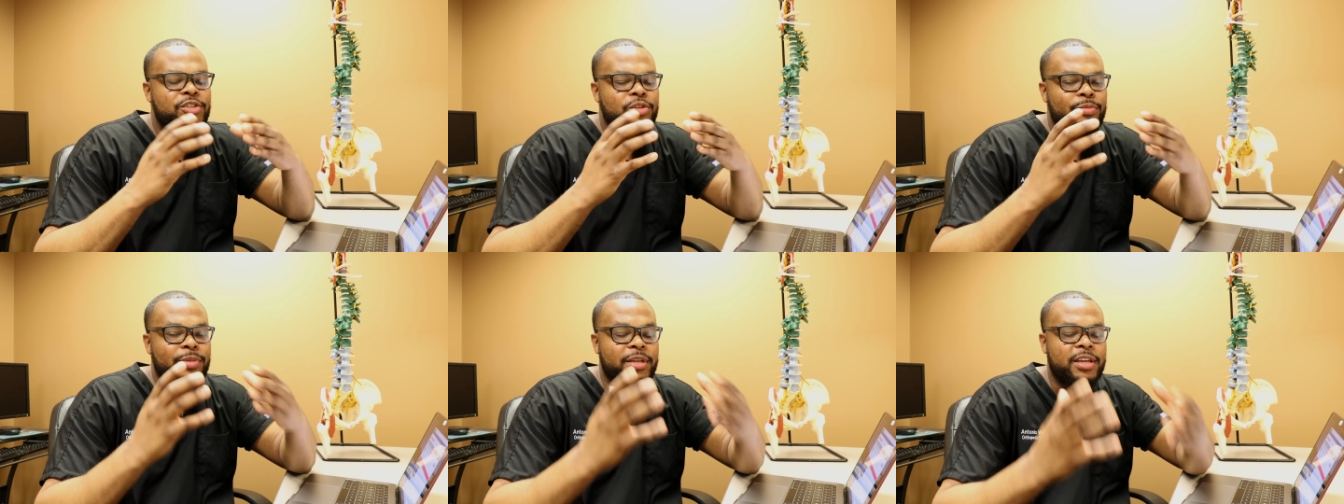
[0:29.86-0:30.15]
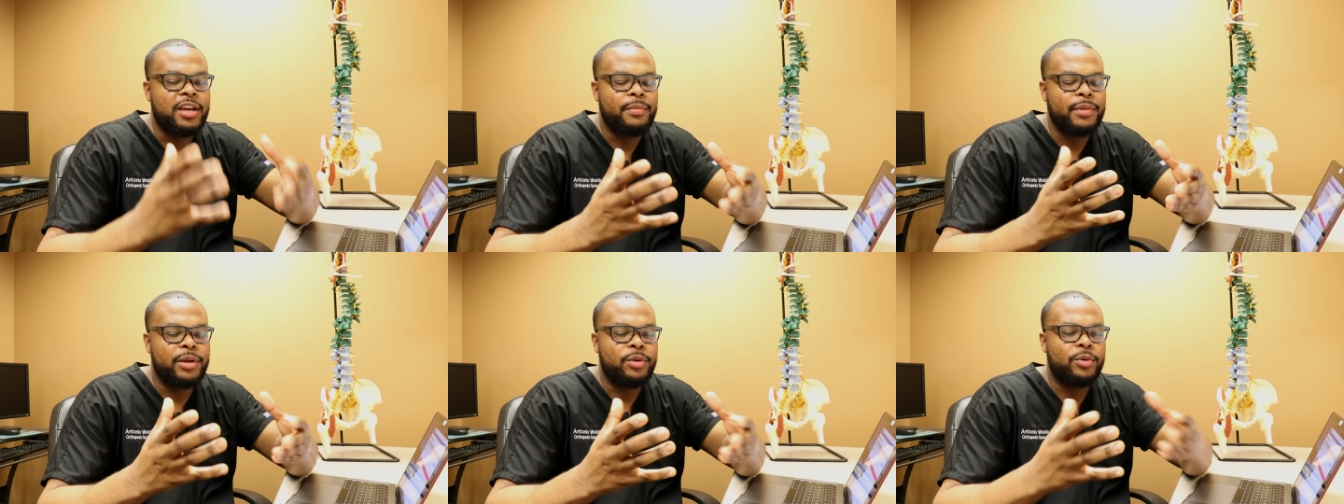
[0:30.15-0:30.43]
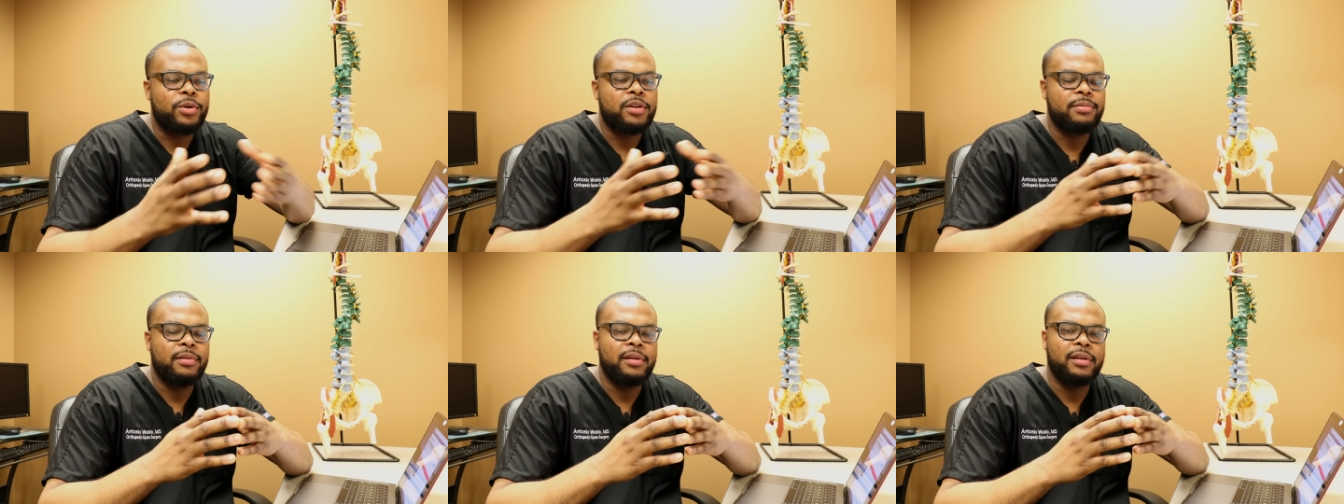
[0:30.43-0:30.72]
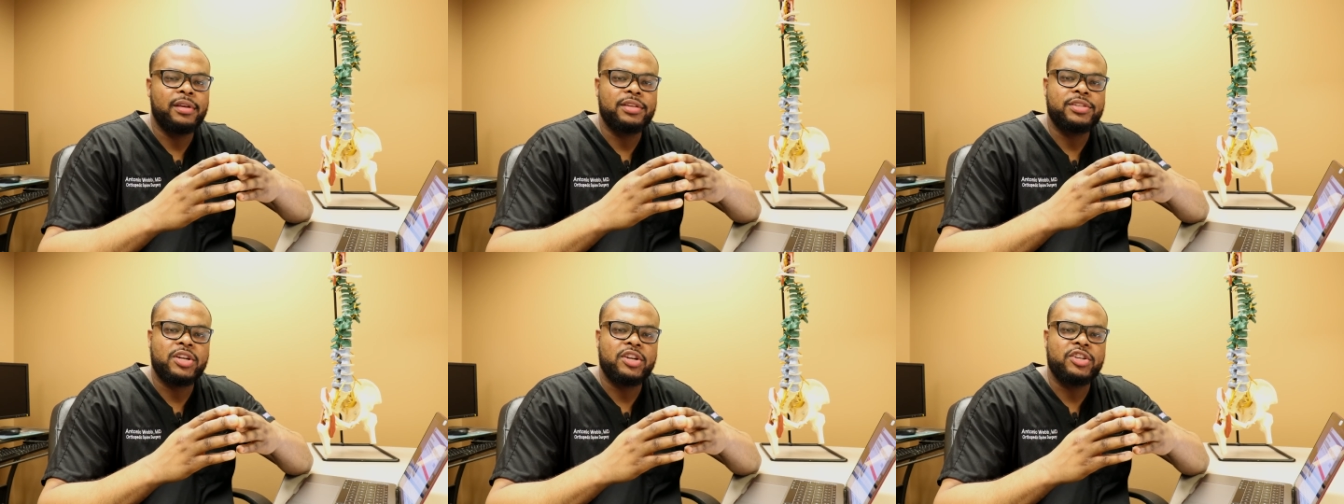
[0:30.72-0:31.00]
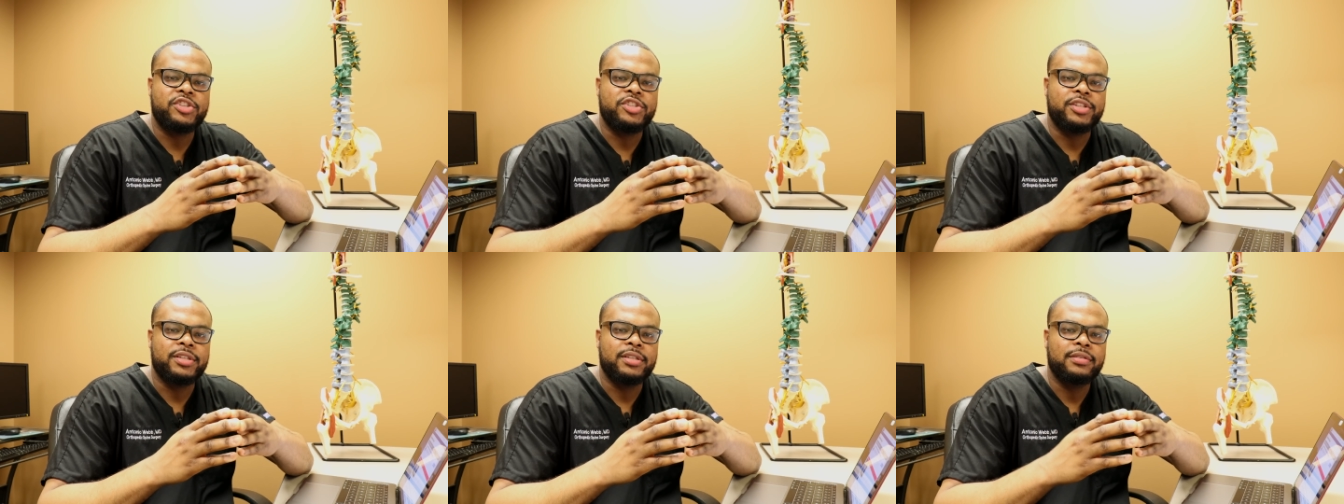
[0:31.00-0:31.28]
to become an orthopedic
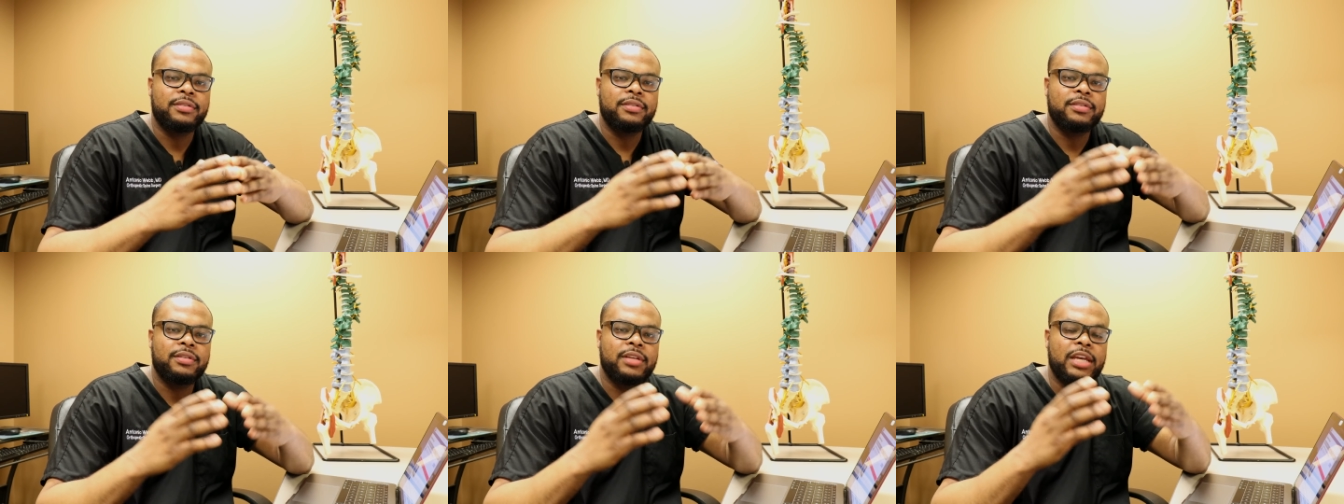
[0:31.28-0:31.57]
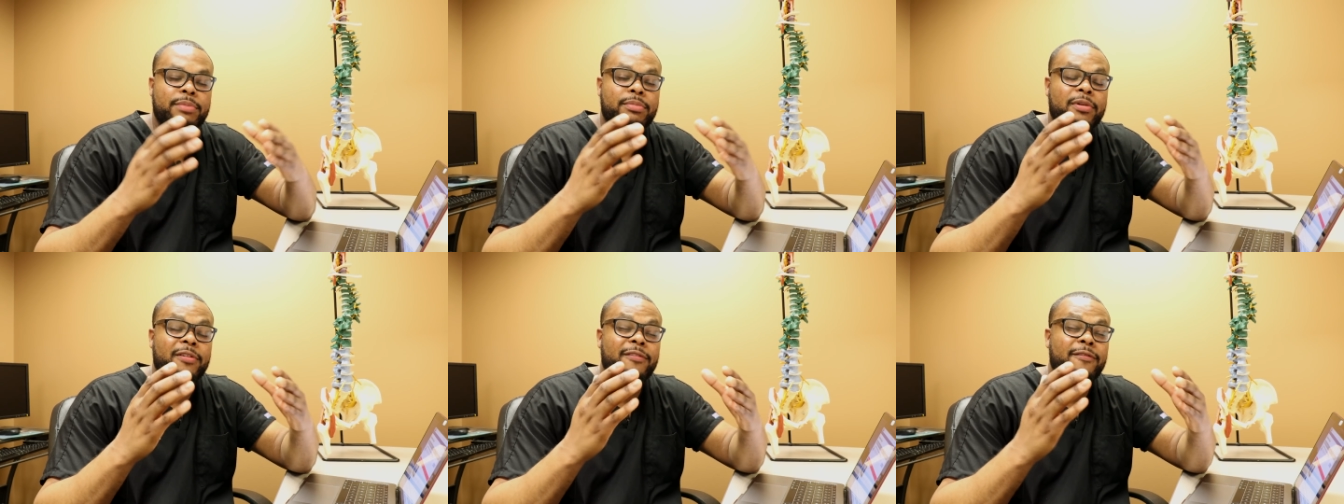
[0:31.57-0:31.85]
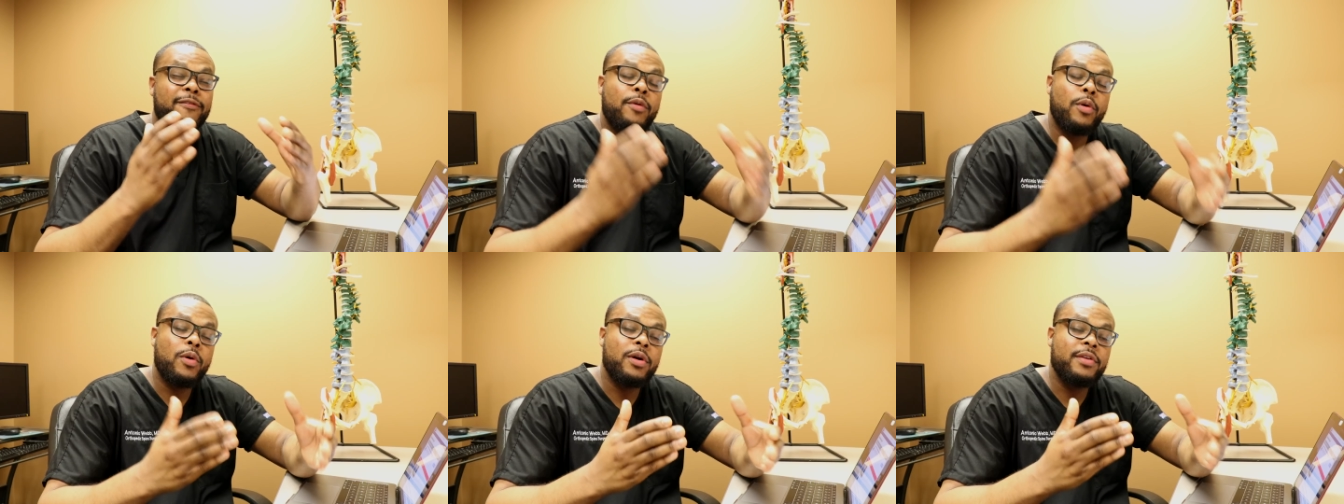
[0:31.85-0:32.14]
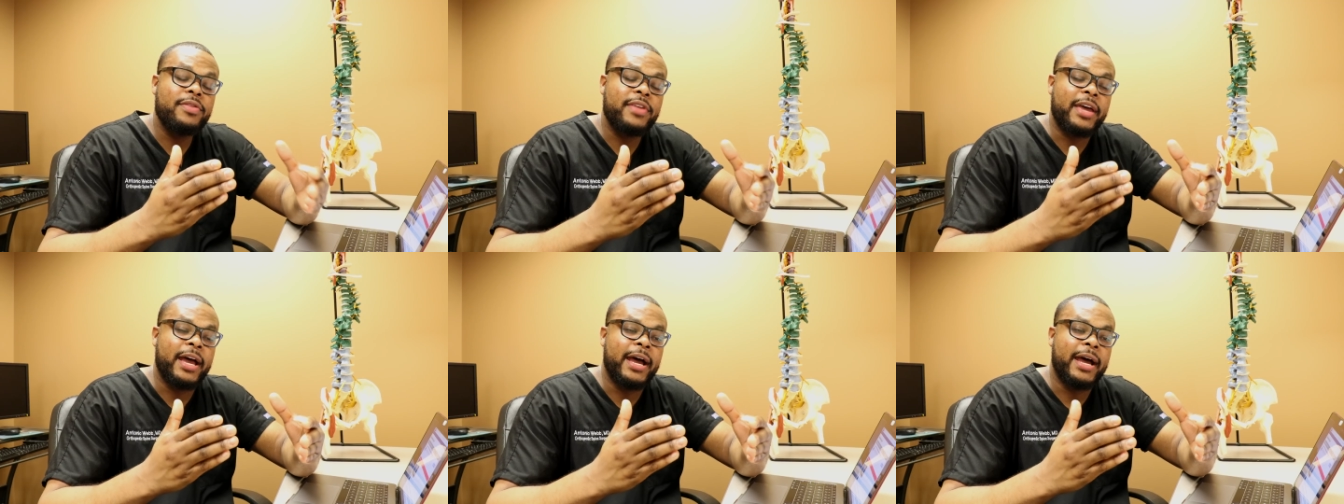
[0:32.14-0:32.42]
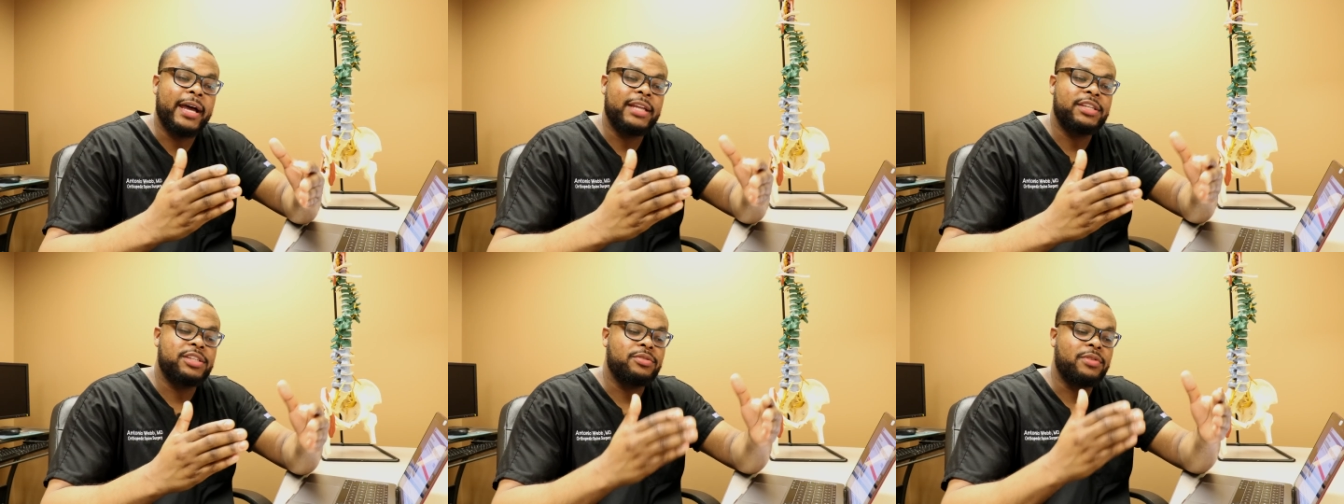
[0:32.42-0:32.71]
surgeon. And before
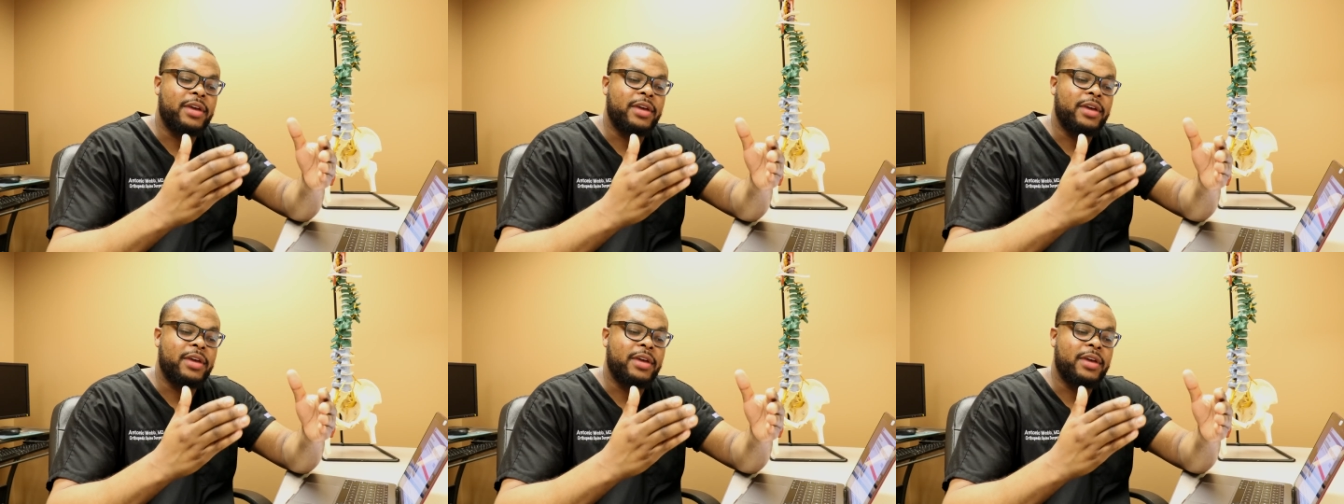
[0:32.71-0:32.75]
that,